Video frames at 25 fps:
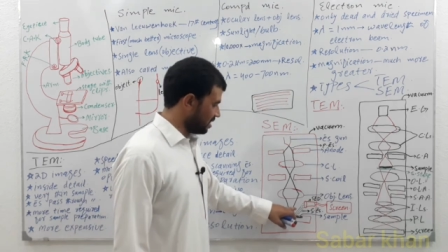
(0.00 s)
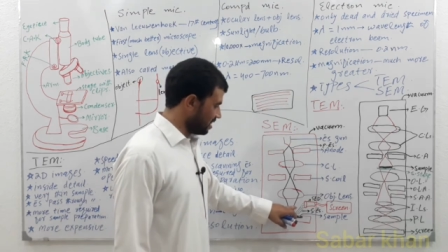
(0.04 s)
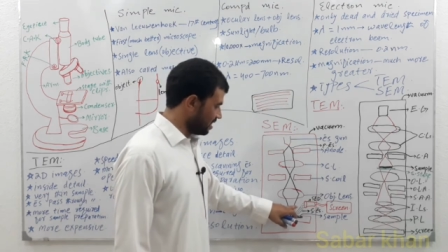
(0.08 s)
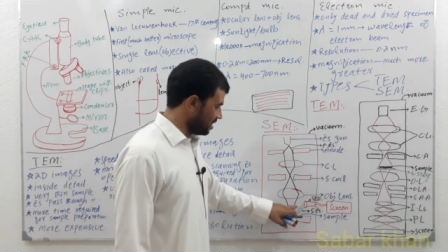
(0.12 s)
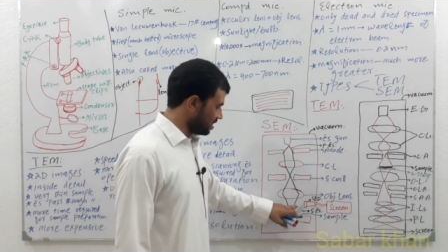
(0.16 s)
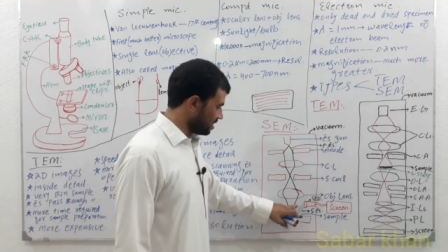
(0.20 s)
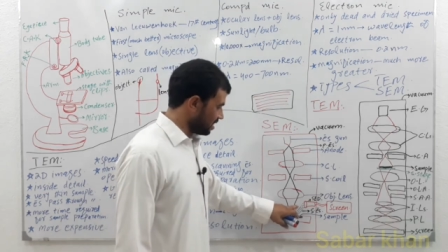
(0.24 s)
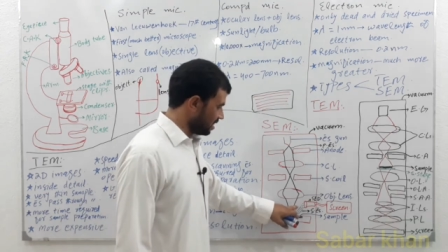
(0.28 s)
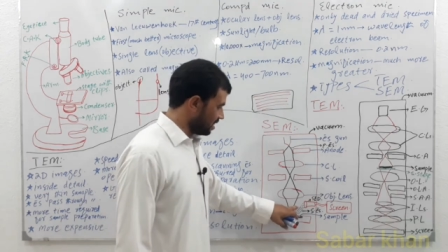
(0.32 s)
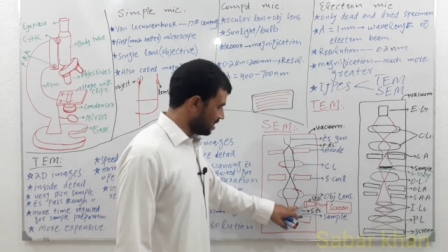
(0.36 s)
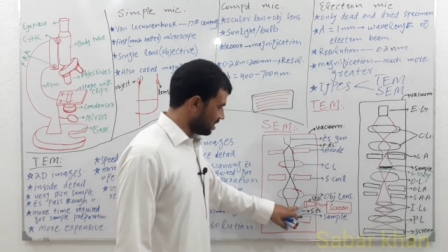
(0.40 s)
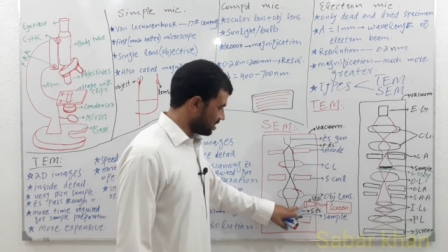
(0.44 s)

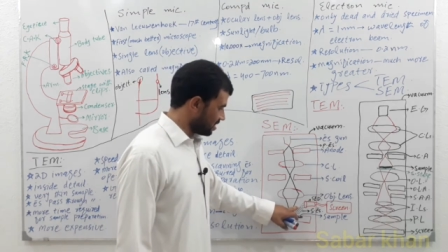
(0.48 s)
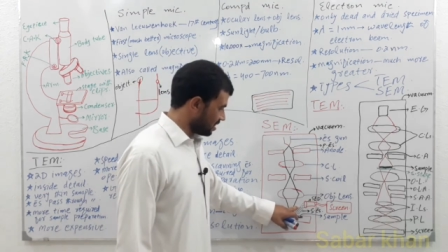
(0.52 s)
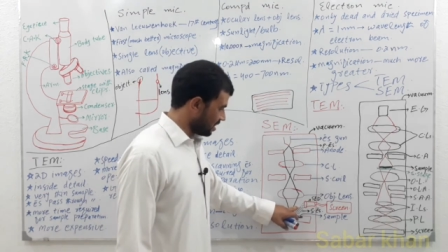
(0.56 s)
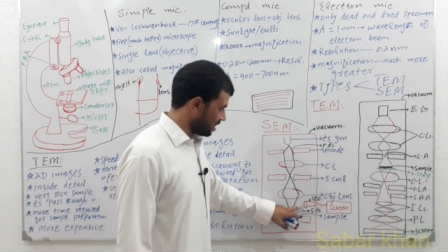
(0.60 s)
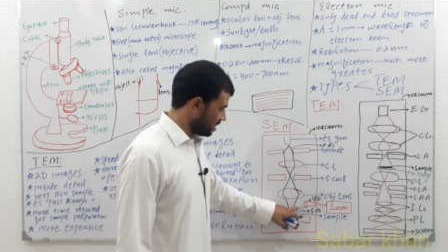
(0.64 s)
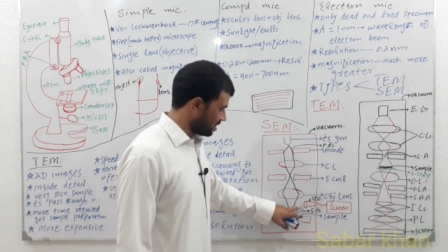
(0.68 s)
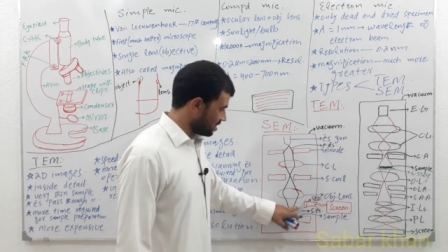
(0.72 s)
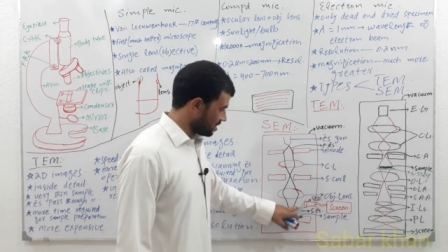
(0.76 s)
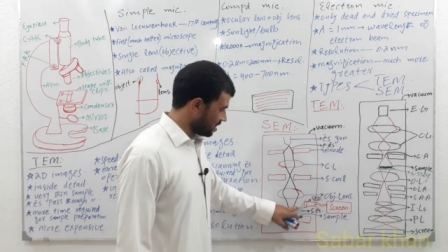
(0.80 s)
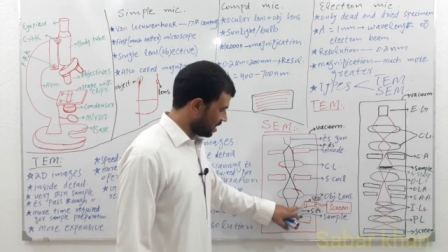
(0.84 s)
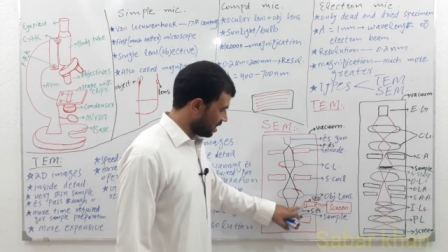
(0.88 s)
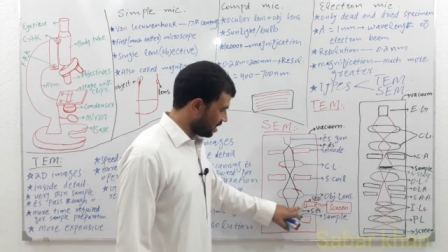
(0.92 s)
these
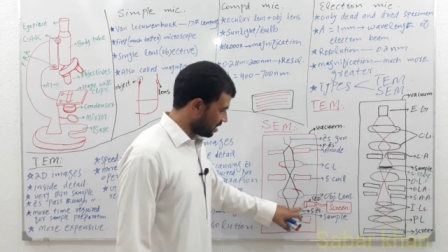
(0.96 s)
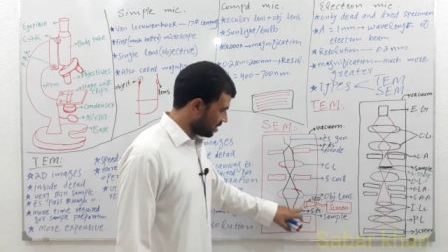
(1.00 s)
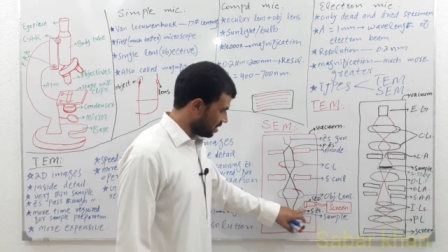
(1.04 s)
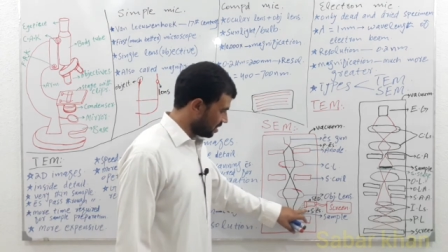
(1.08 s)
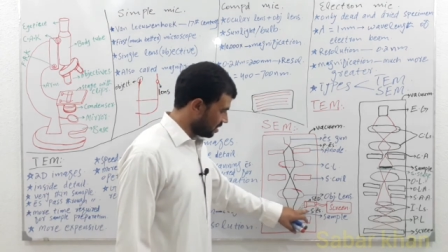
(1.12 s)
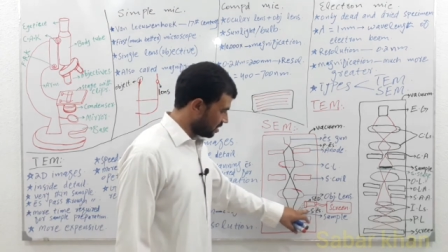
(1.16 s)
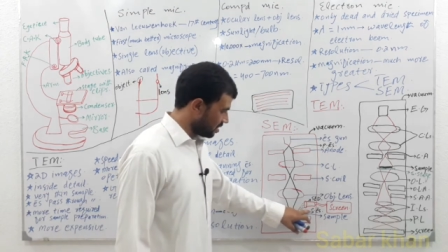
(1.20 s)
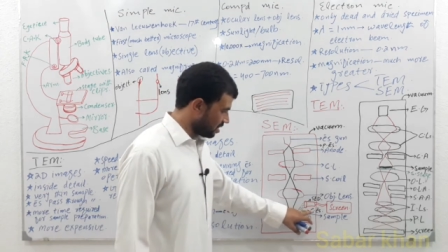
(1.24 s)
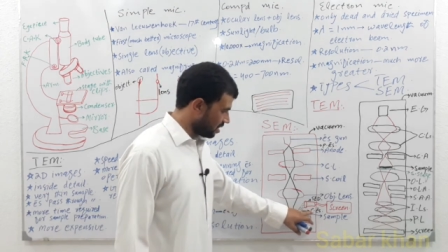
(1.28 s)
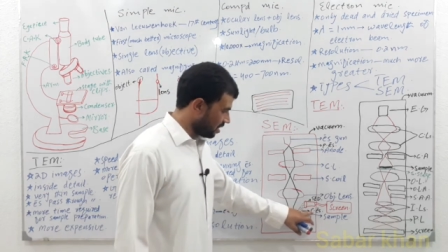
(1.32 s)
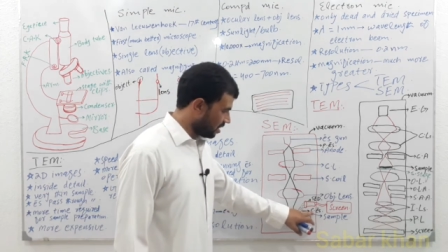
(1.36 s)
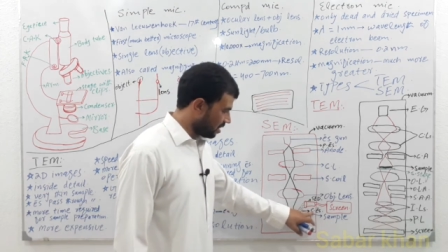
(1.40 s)
electrons are
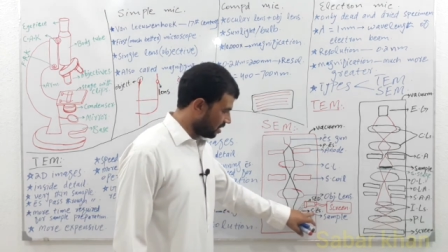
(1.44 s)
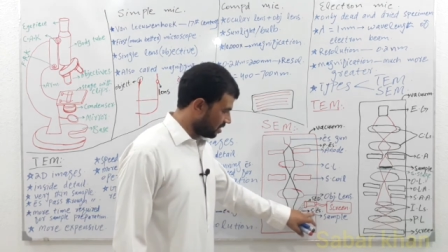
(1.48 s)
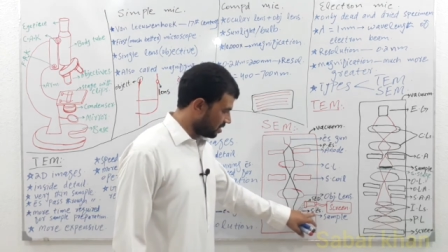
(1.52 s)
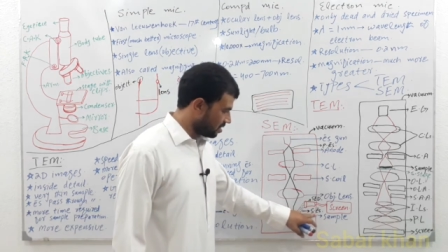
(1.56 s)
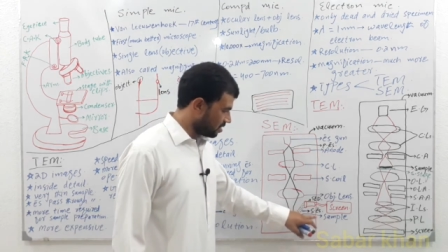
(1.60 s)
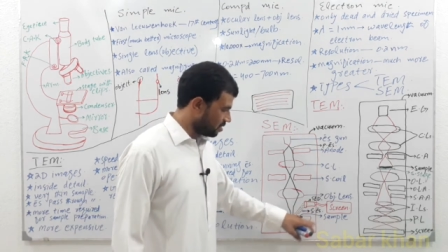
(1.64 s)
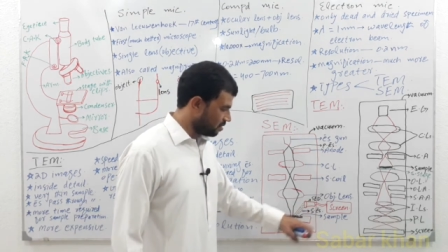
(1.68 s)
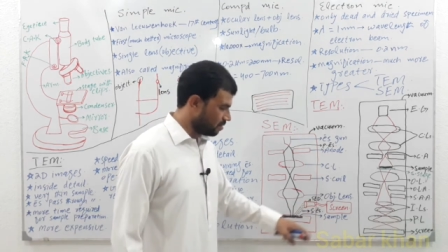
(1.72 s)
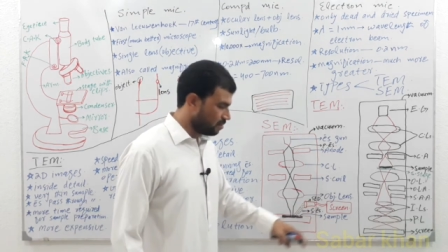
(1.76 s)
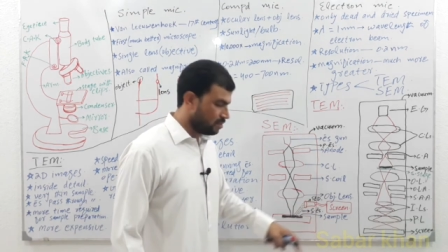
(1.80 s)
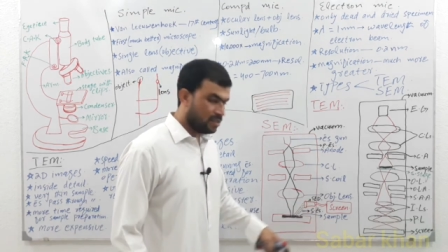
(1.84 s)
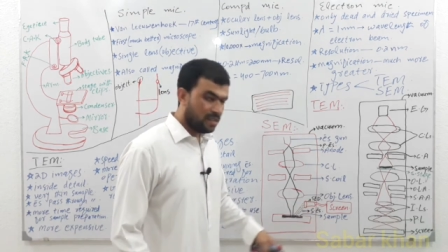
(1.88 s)
then
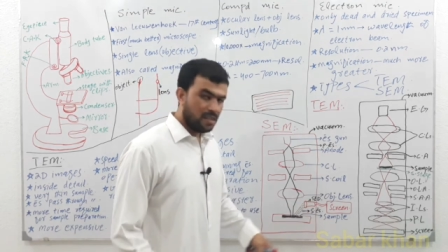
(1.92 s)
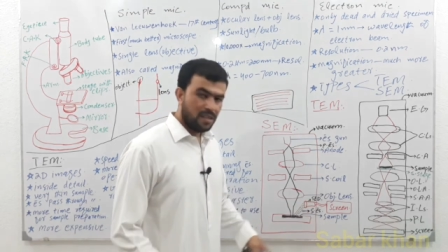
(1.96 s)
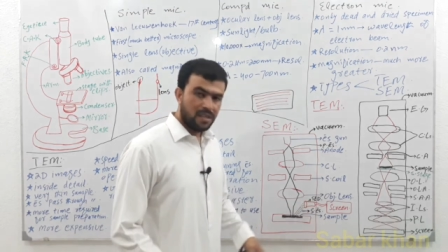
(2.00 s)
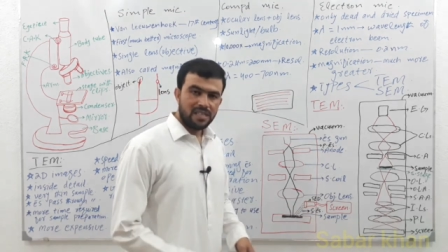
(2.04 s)
called